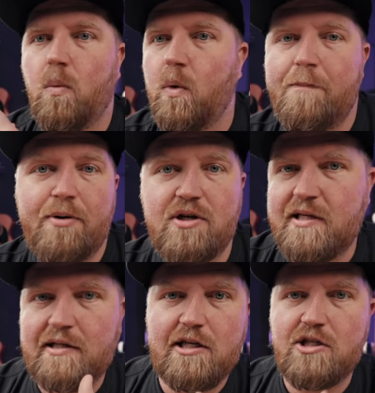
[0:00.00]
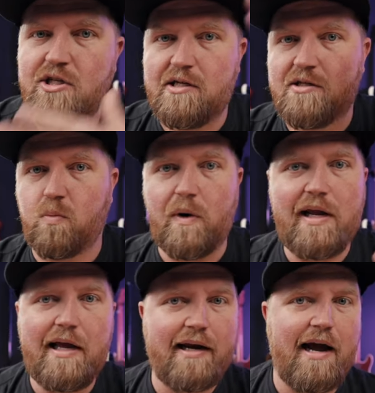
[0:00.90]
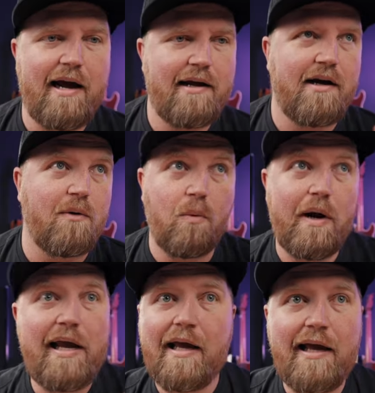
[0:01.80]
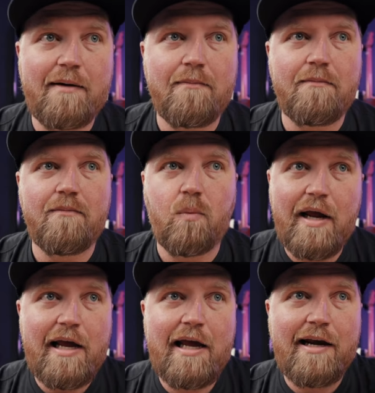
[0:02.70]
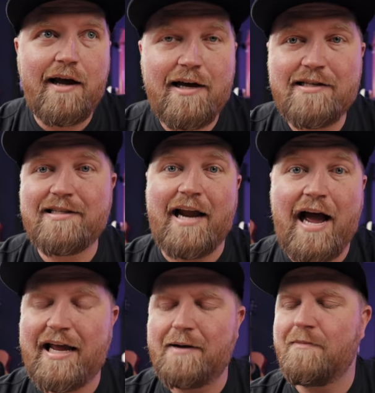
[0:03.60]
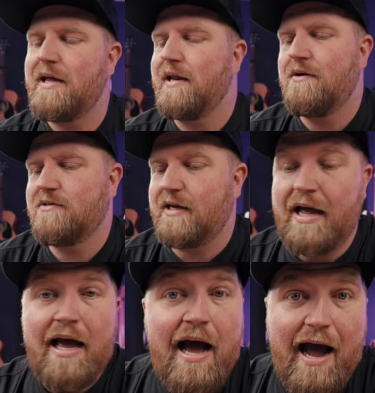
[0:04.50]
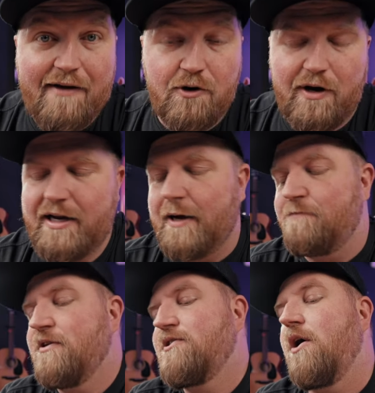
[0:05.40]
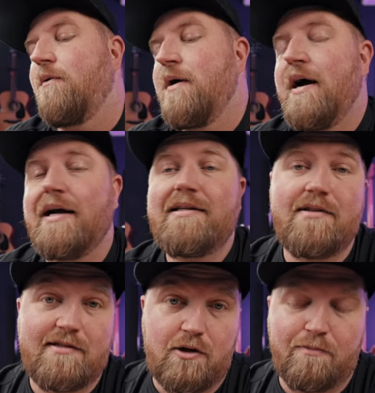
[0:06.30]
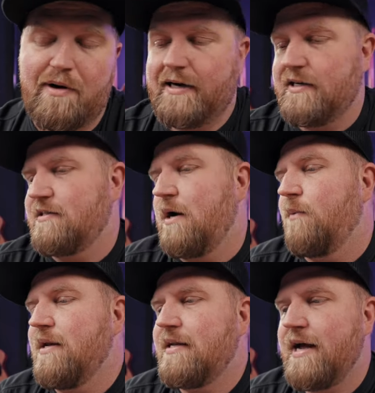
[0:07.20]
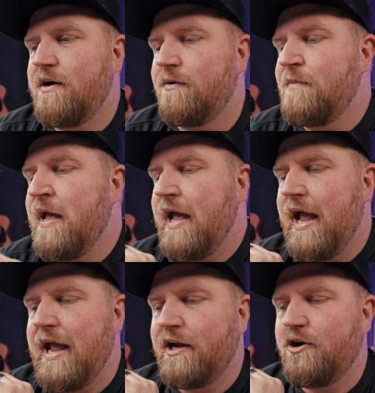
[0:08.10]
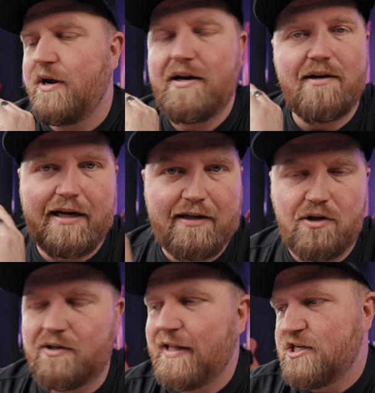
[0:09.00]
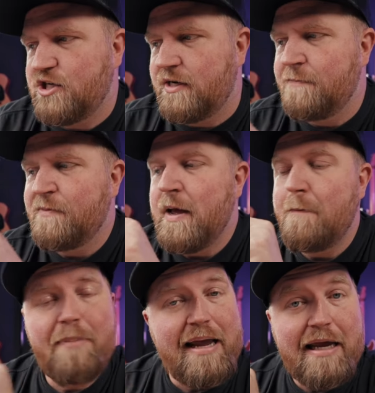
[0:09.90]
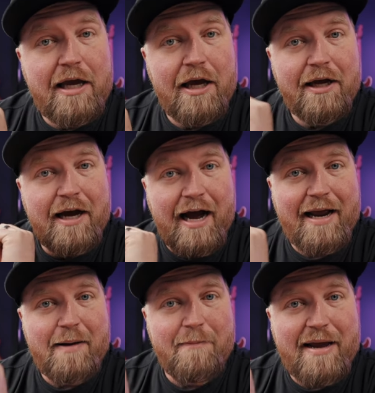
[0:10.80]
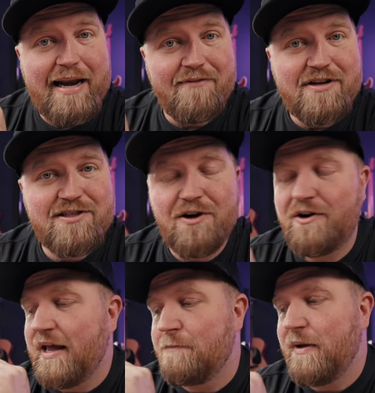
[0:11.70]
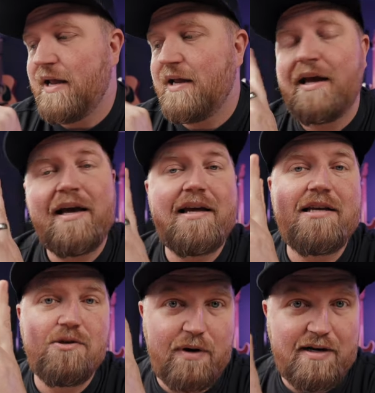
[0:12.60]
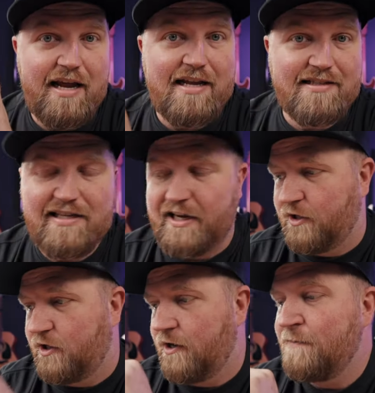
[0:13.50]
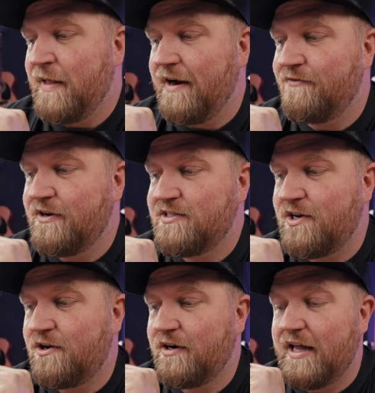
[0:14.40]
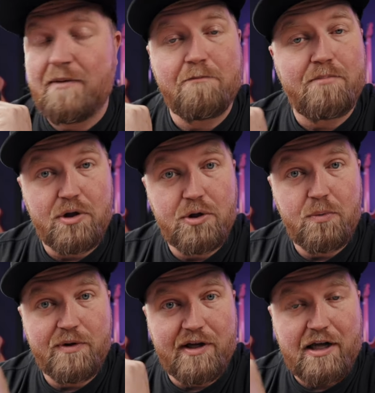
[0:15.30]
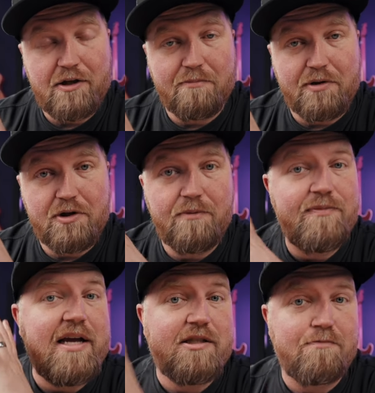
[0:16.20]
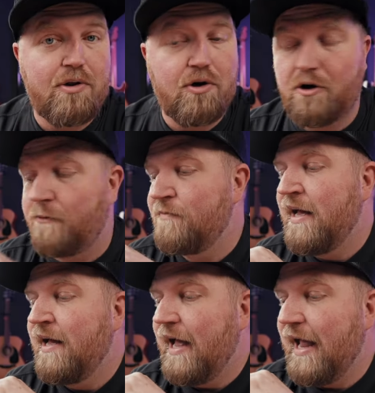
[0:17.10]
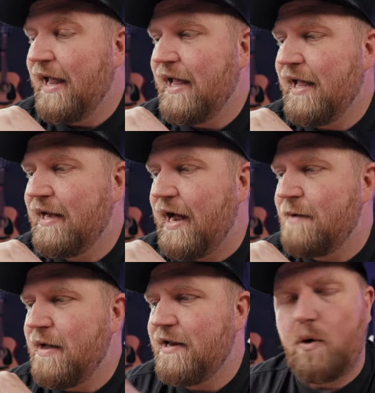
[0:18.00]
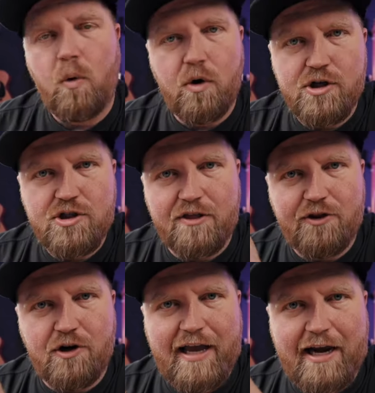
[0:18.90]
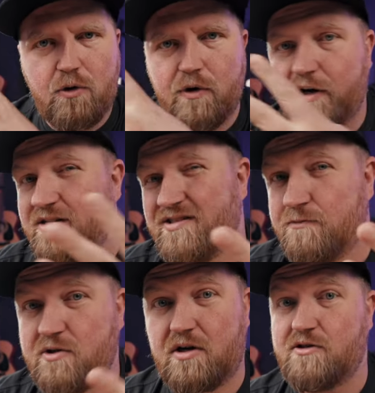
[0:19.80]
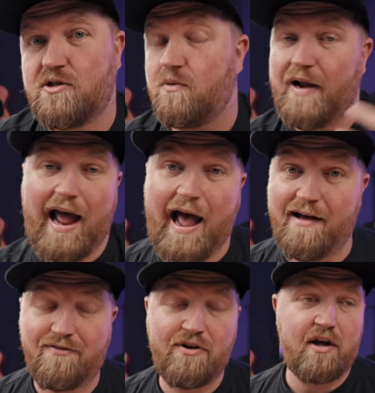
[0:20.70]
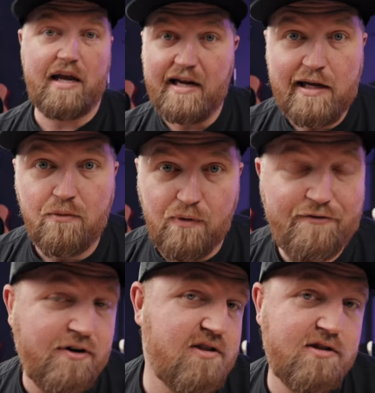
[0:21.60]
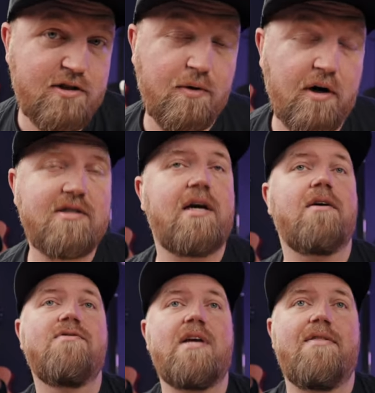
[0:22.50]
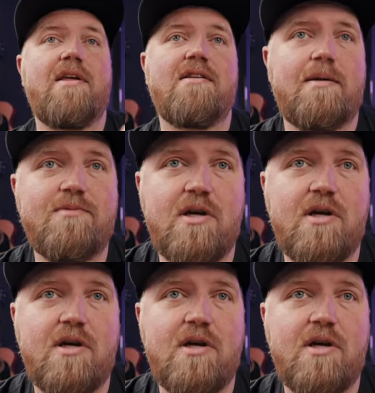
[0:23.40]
What percentage is we and I, uh, we and we and us and I and me? And I was like, I have no idea. So I did this little practice. I went down and created like a little legend. Pink. I, I made every song in pink is written in singular. Every song in blue with the color blue is plural and I made orange a third category because some songs don't have any reference to ourselves, and then some